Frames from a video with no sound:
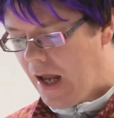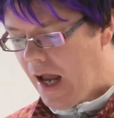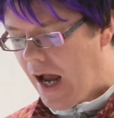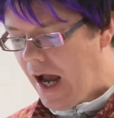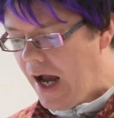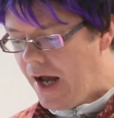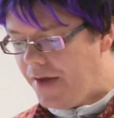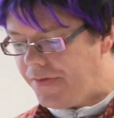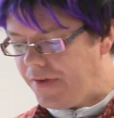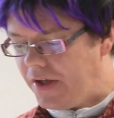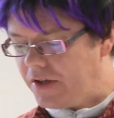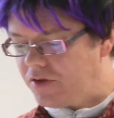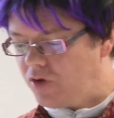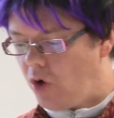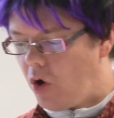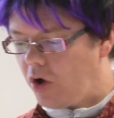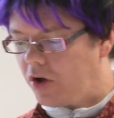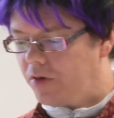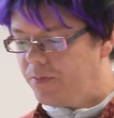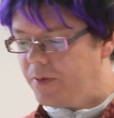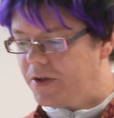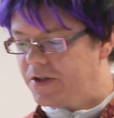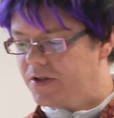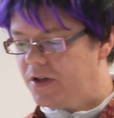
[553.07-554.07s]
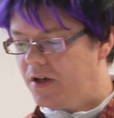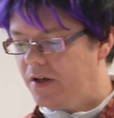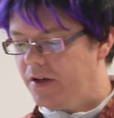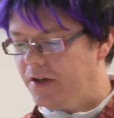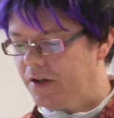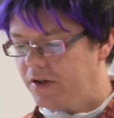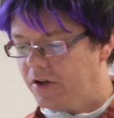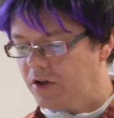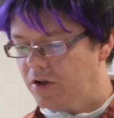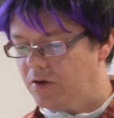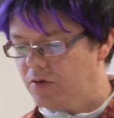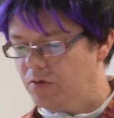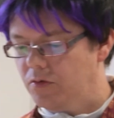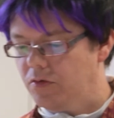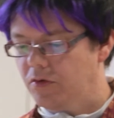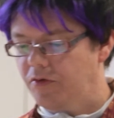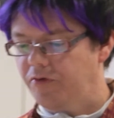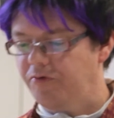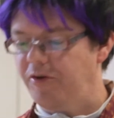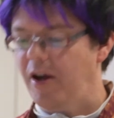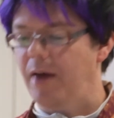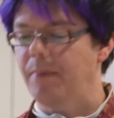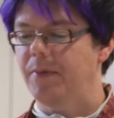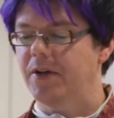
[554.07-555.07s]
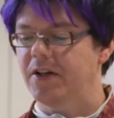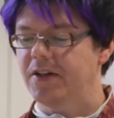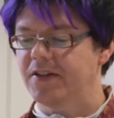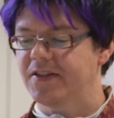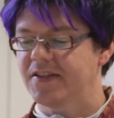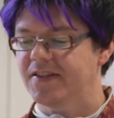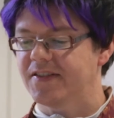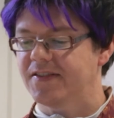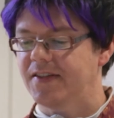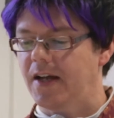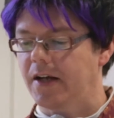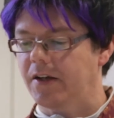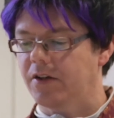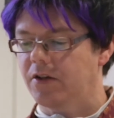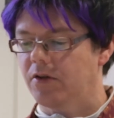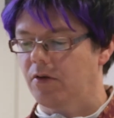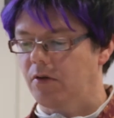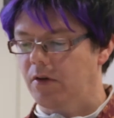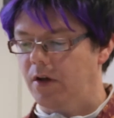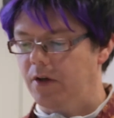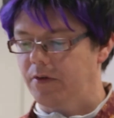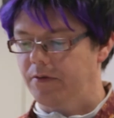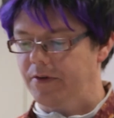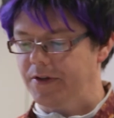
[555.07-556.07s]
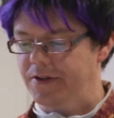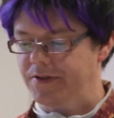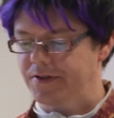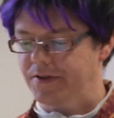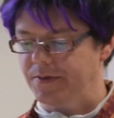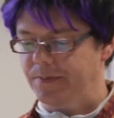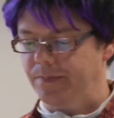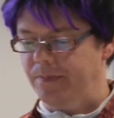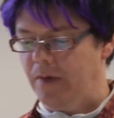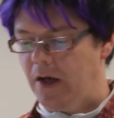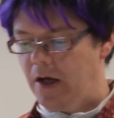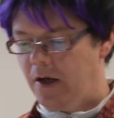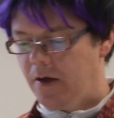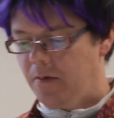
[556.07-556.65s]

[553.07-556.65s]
Other dogmata include feminist secularism,